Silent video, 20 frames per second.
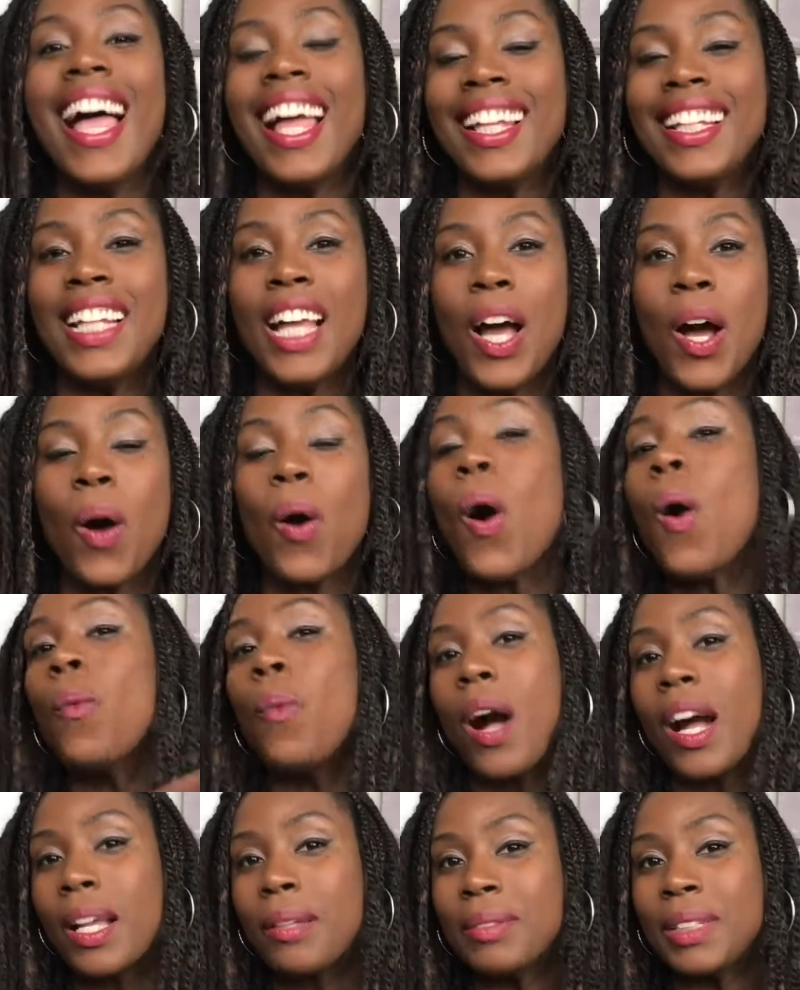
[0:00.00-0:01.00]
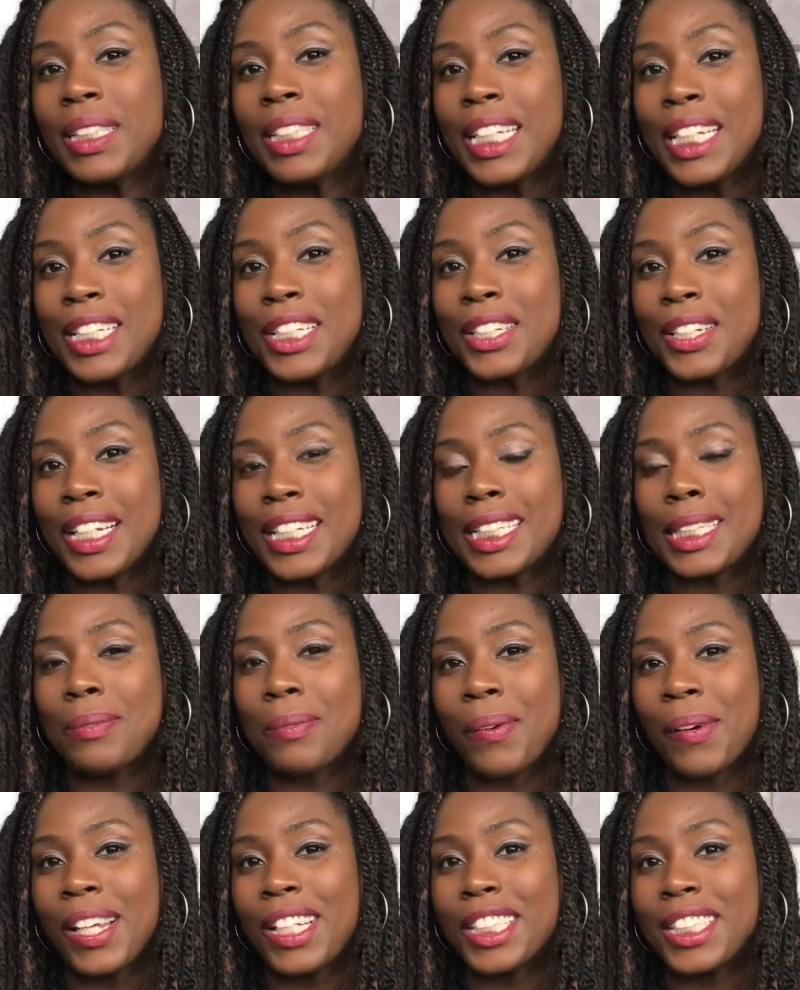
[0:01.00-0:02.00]
Hello, welcome to Teacher
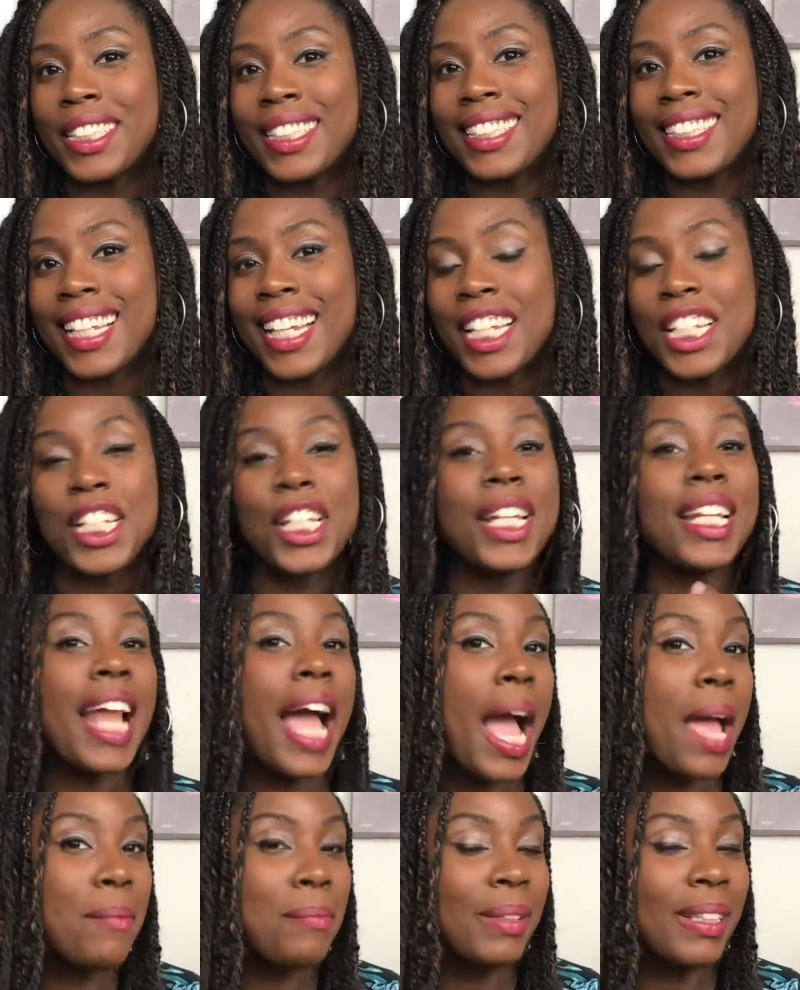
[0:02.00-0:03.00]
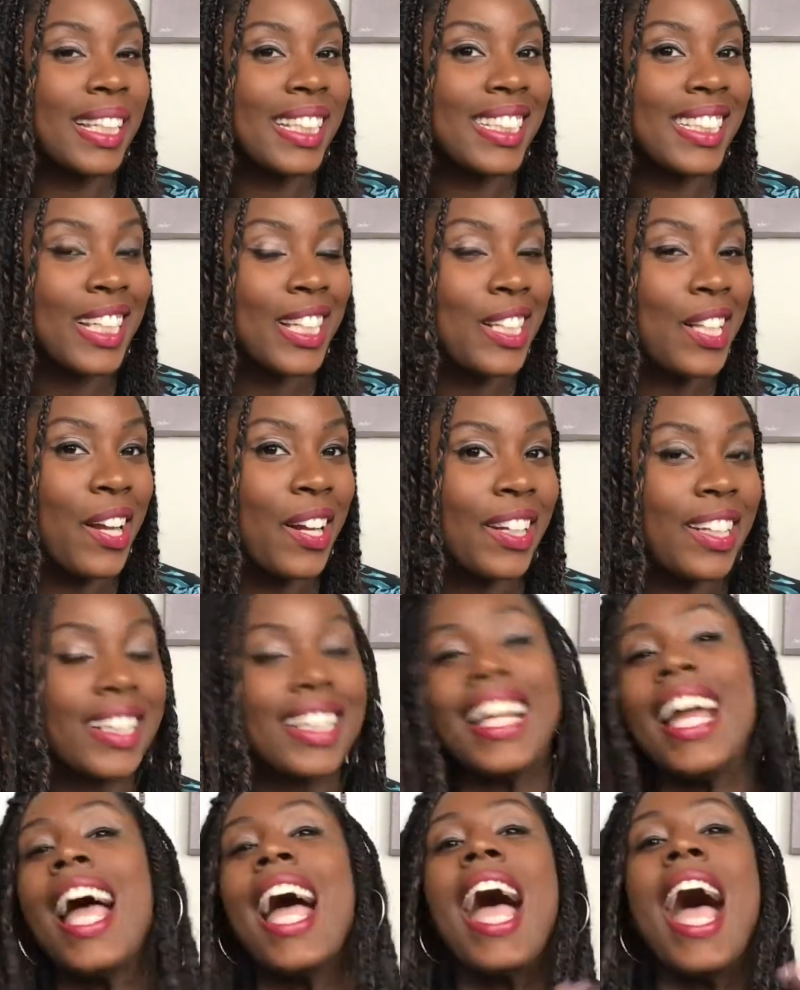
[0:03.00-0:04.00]
Inspiration Station. I'm Melissa
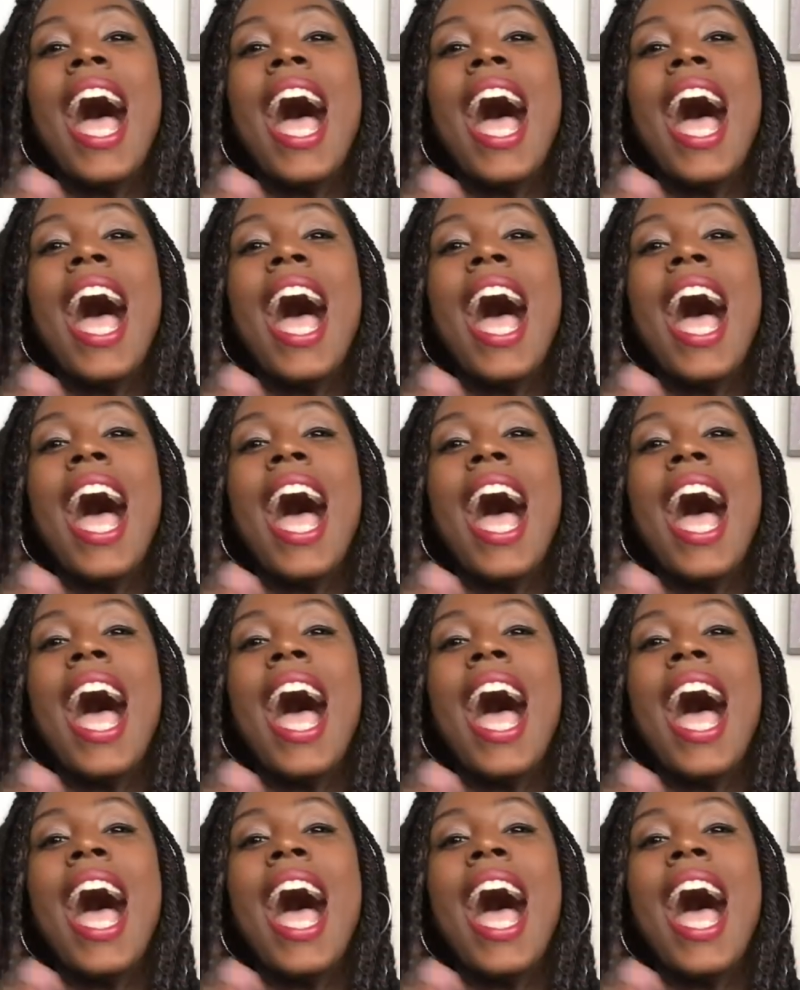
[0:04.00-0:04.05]
Clark.